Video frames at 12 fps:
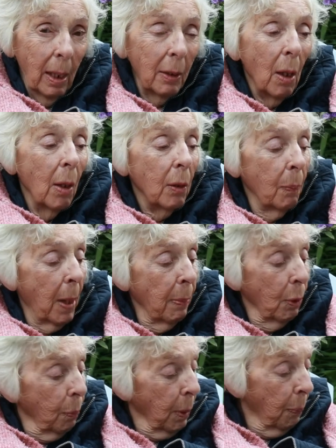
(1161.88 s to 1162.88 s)
Like the baby
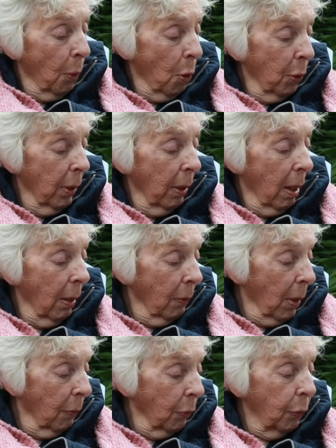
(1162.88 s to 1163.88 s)
could be born
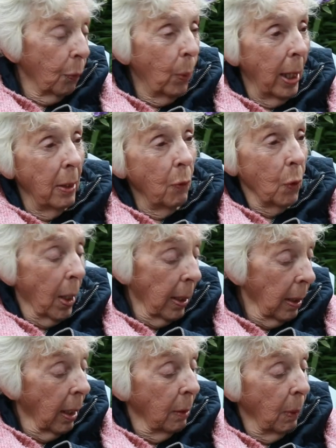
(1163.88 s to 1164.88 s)
on
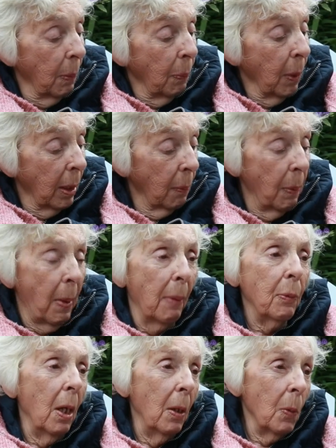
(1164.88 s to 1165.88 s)
Wednesday and it'd be
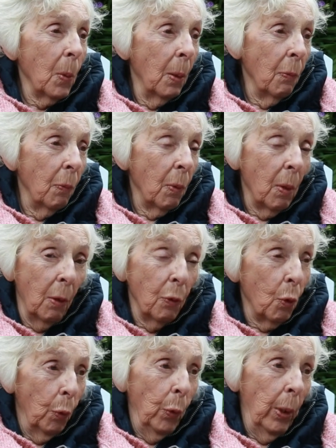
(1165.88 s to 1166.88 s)
baptized on
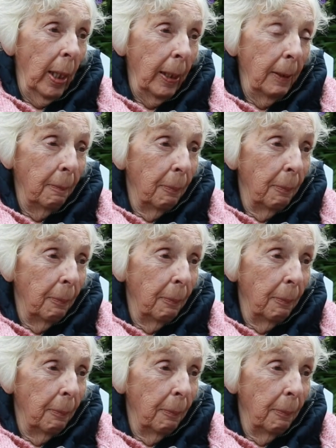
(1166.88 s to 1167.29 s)
Sunday.